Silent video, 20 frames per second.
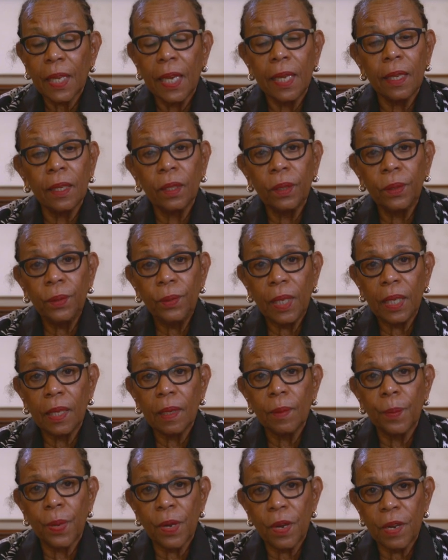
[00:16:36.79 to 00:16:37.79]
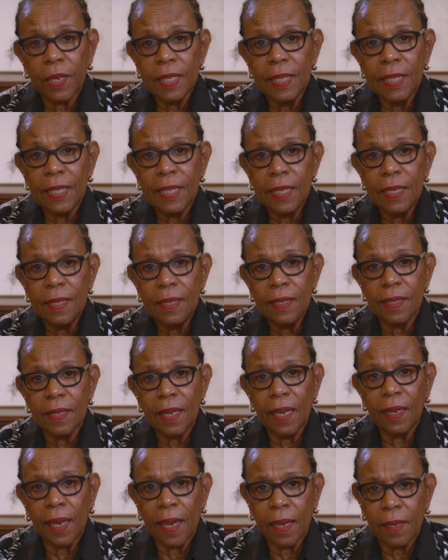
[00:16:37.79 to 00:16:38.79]
including Parkinson's
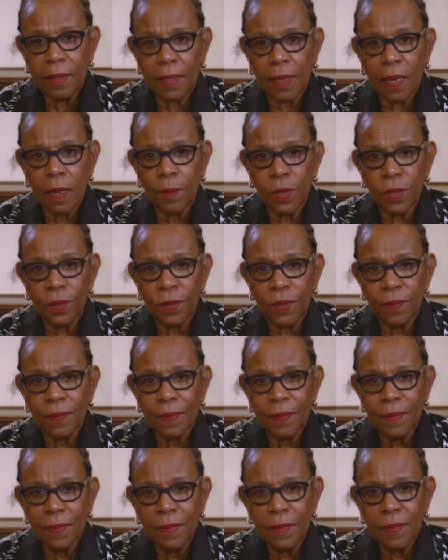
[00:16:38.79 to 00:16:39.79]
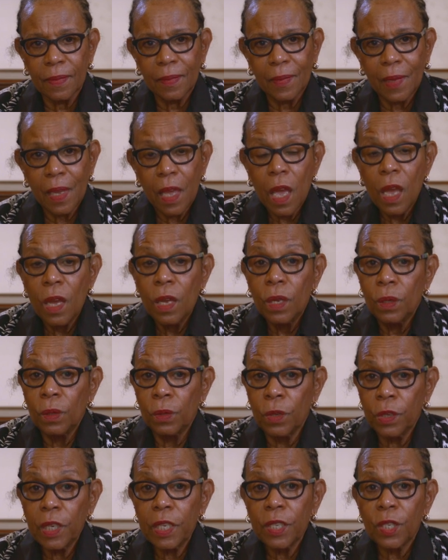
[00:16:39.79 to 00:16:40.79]
and Alzheimer's
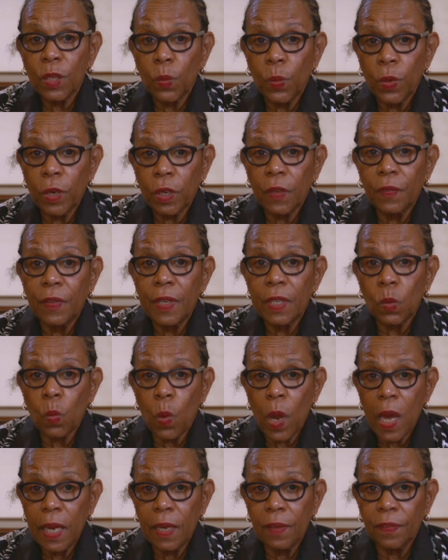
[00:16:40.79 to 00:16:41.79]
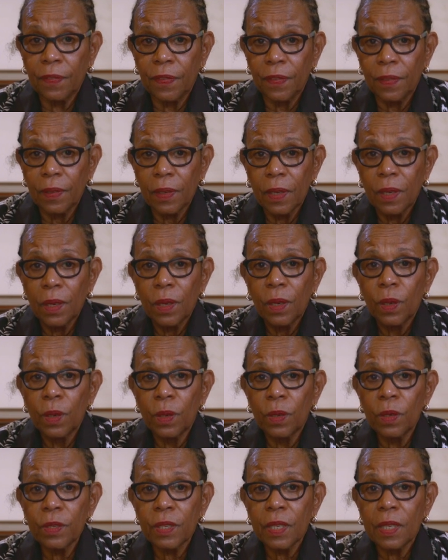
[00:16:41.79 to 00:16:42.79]
nor does the work of his wife,
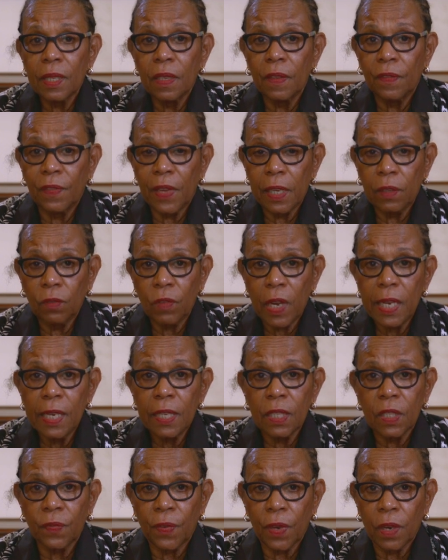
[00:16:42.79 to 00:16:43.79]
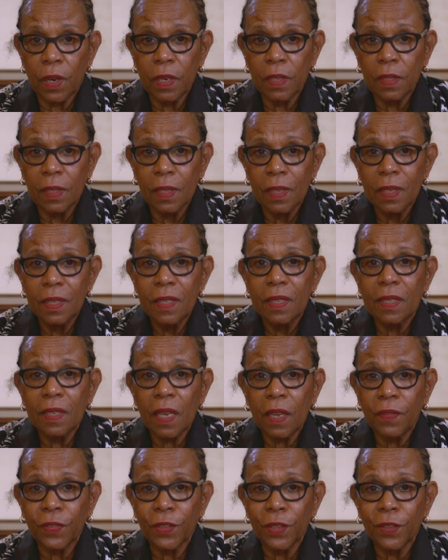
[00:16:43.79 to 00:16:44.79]
Ursula von Rydingsvard,
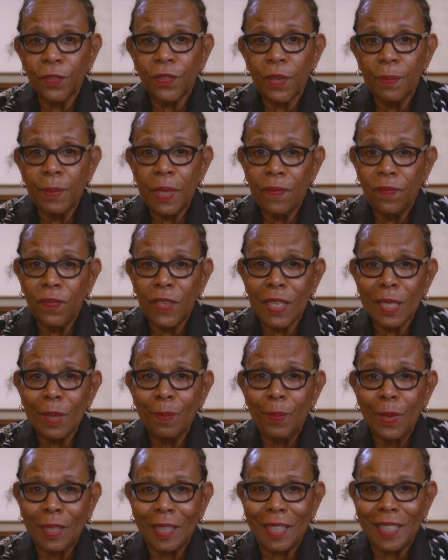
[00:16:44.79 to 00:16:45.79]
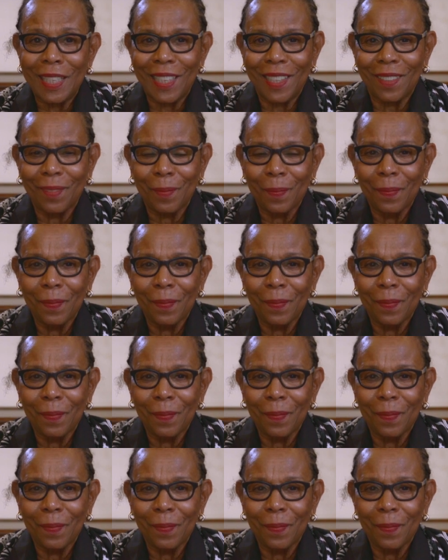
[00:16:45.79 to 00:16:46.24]
suffer from invisibility.